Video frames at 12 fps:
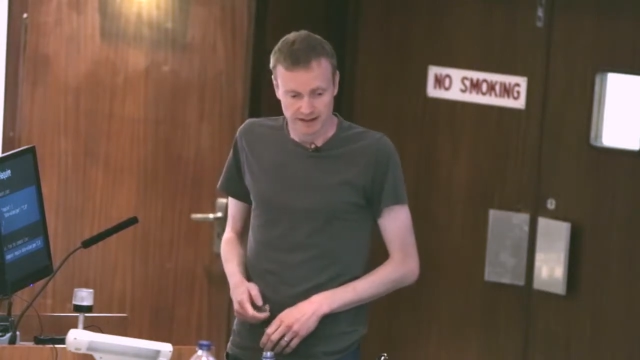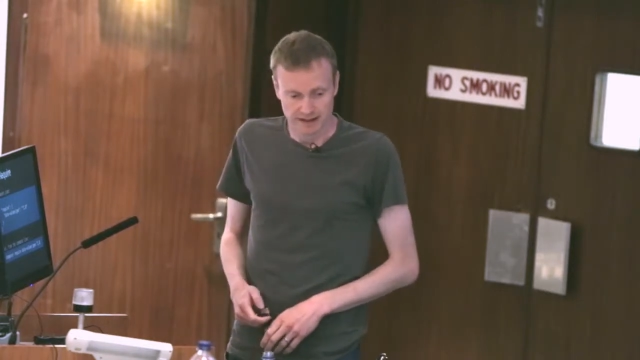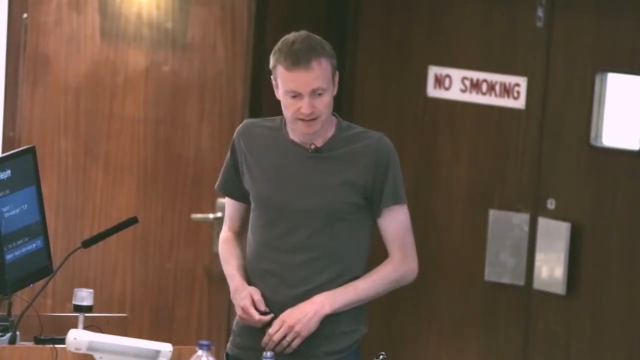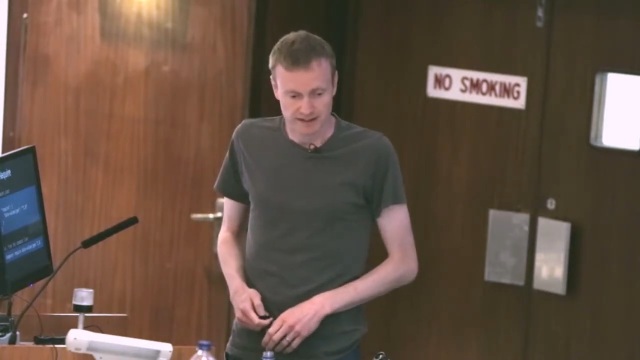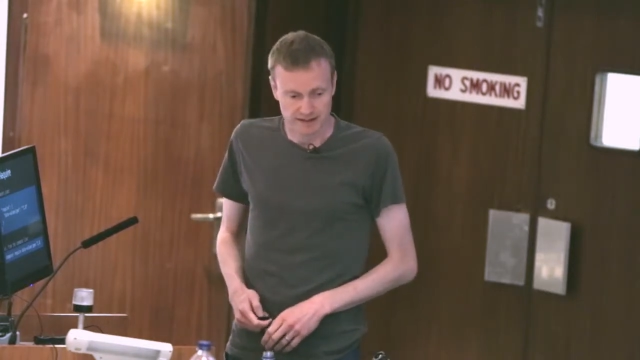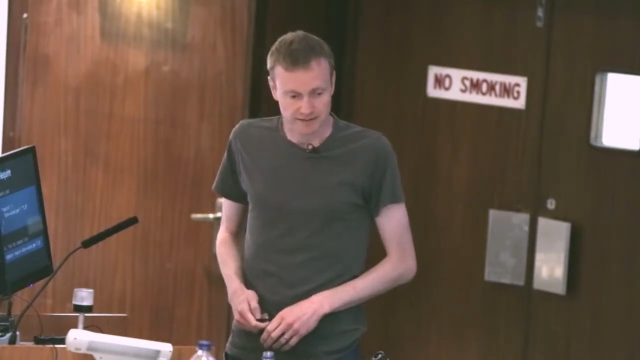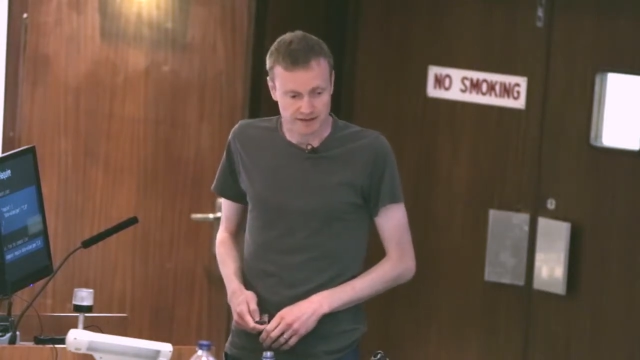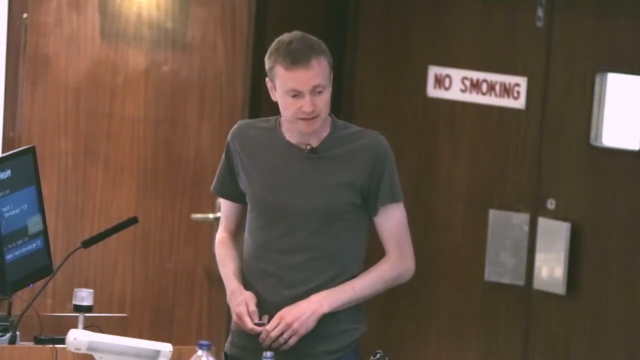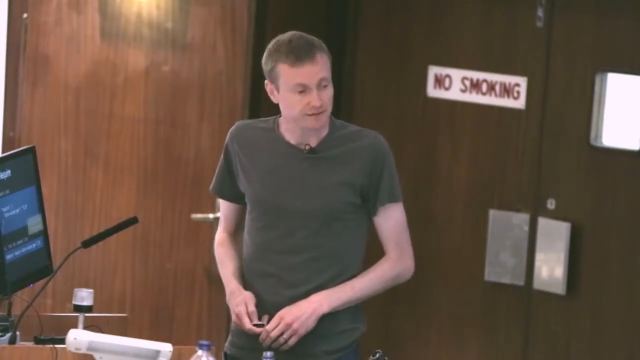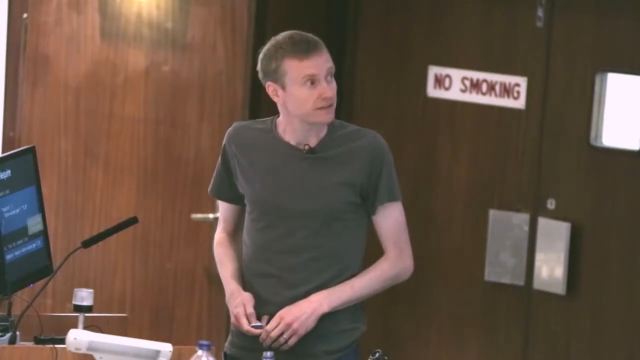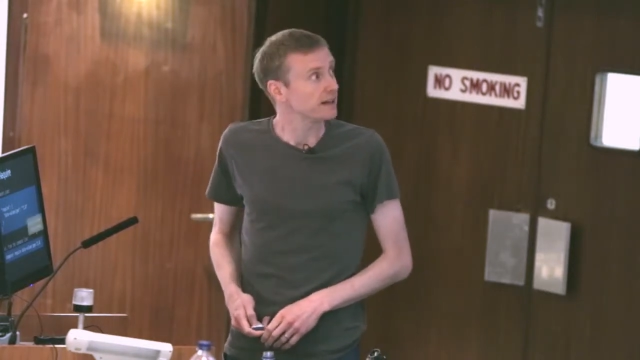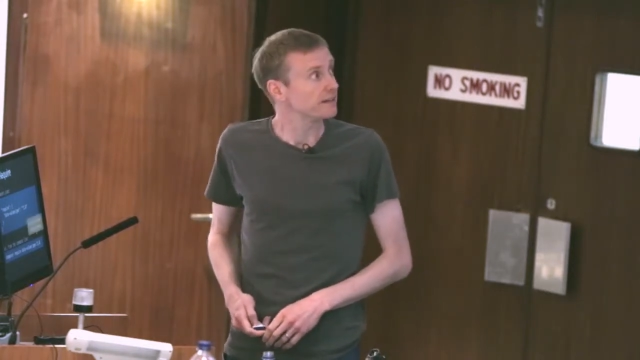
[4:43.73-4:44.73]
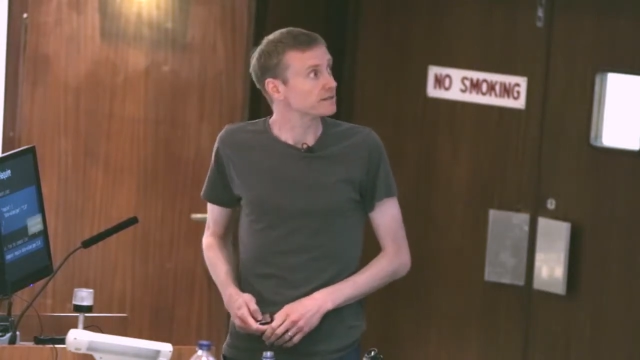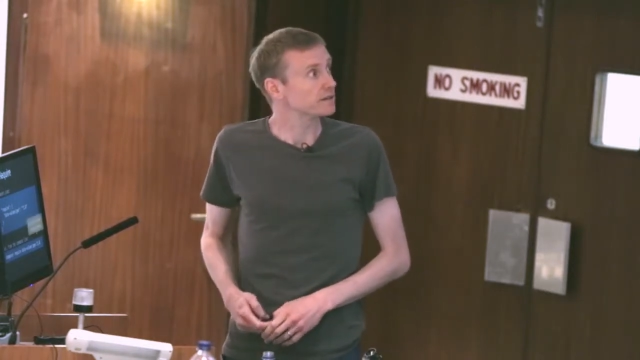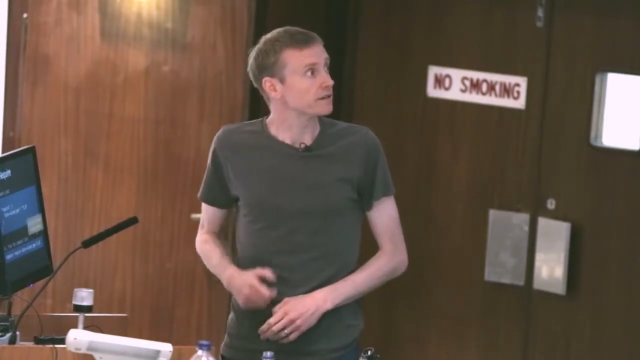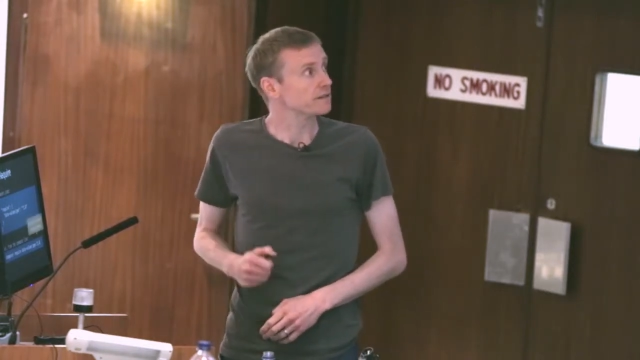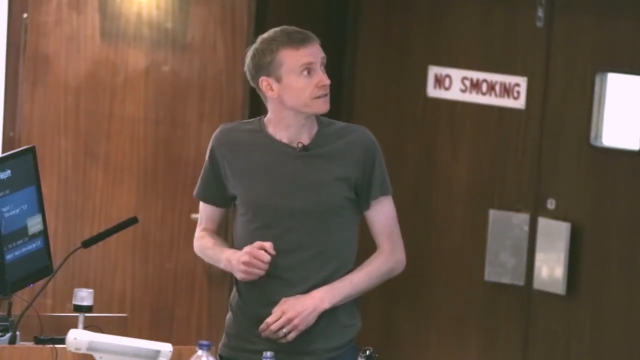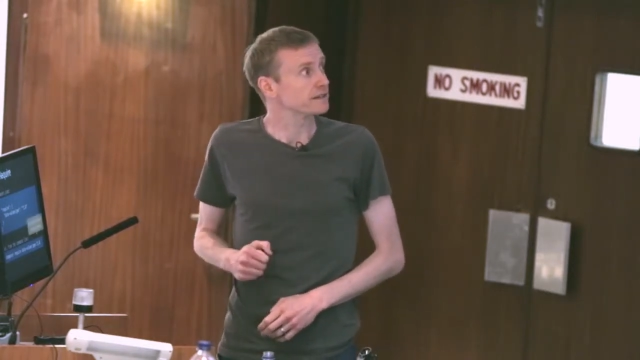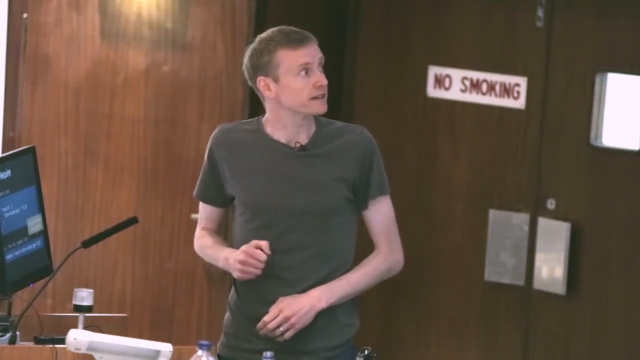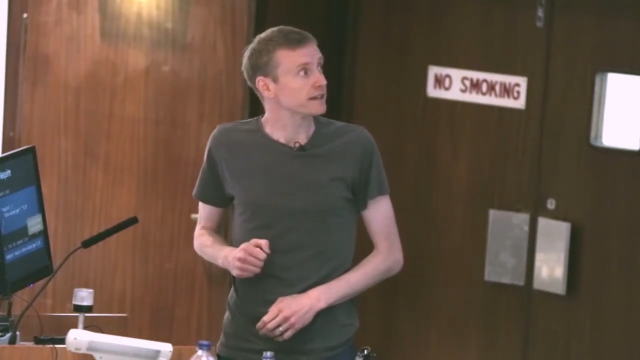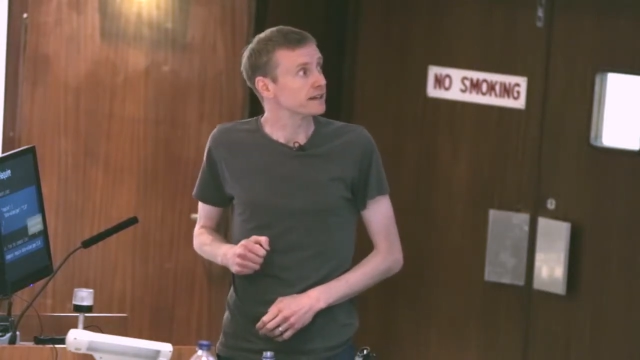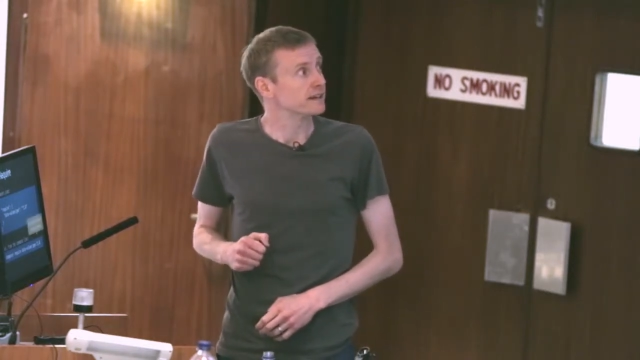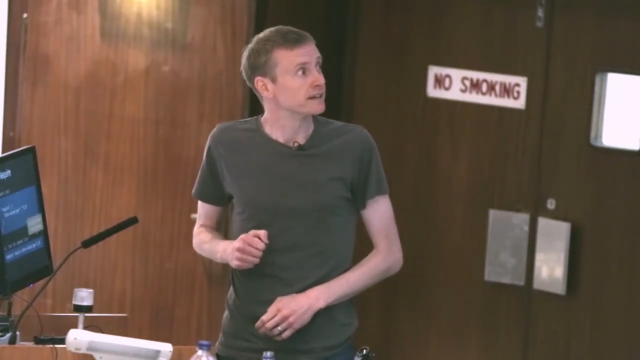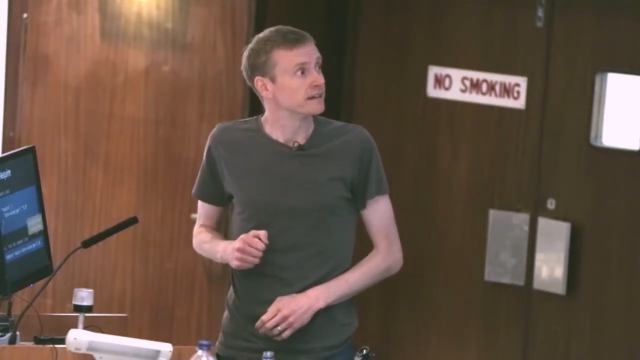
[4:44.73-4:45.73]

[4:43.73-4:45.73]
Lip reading: I could even have left off the